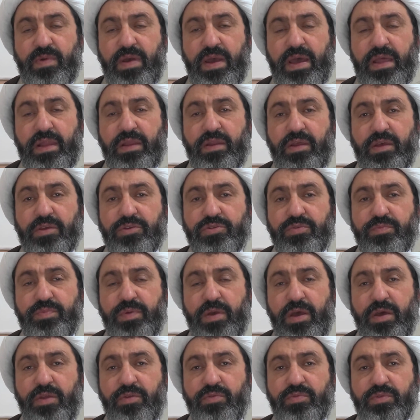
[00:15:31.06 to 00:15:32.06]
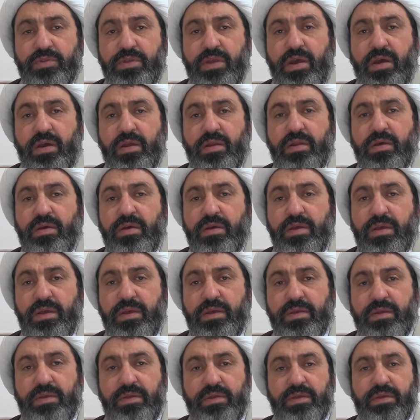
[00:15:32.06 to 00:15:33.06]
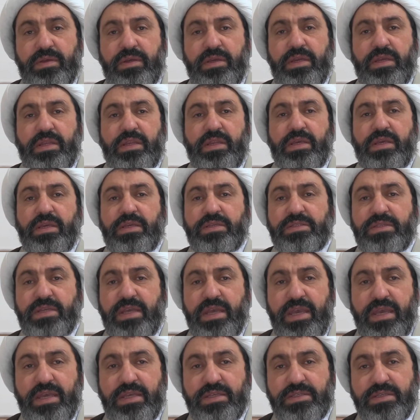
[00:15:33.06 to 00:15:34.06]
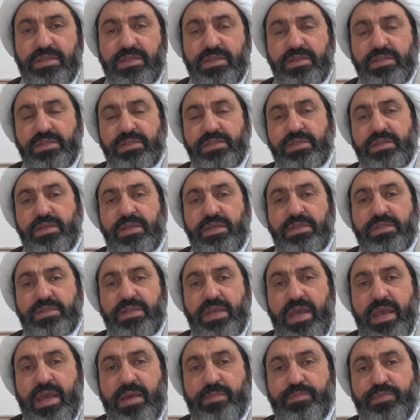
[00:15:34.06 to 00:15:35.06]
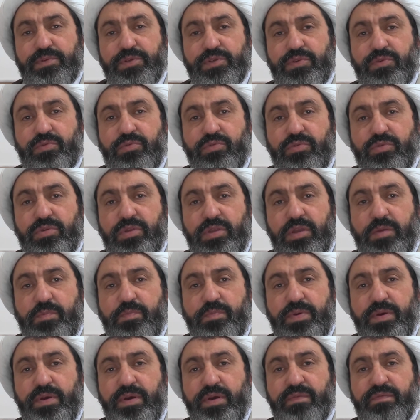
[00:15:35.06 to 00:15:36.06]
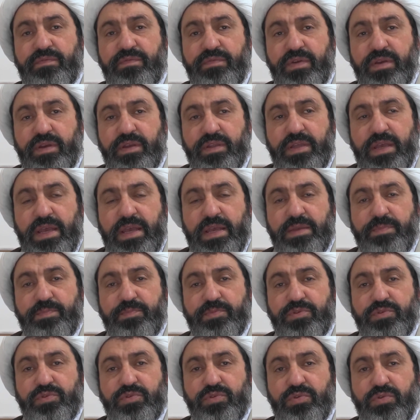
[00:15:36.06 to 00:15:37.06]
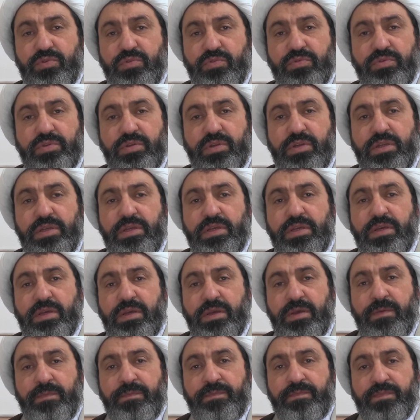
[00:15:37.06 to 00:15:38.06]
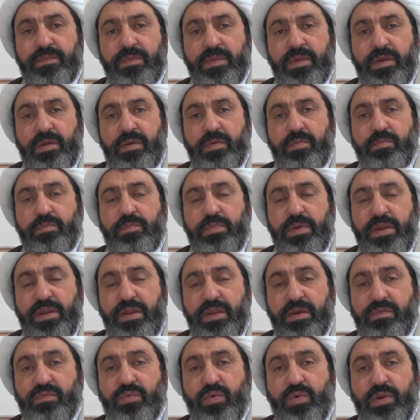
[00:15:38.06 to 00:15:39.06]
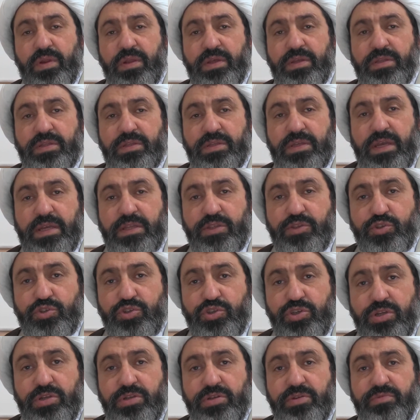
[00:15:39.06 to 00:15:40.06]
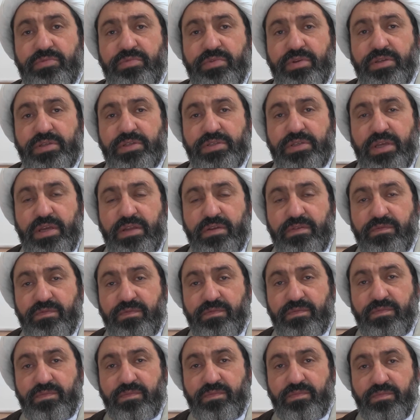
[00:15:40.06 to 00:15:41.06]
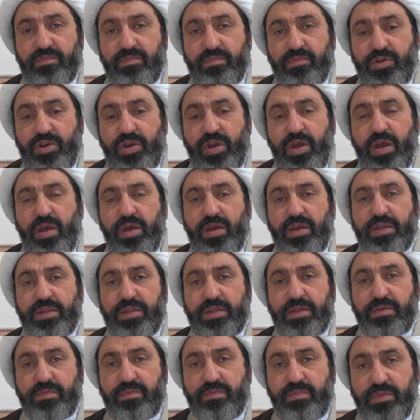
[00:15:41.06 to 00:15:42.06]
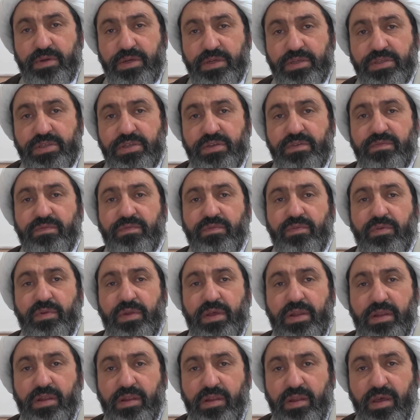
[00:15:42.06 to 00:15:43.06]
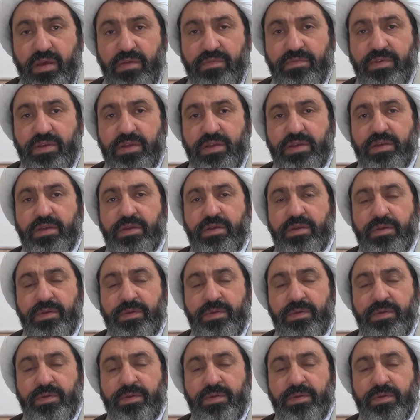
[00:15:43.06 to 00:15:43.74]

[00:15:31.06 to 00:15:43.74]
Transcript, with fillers: Allah subhanahu wa ta'ala in his essence is absolutely perfect, absolutely benevolent and generous and kind and merciful and loving.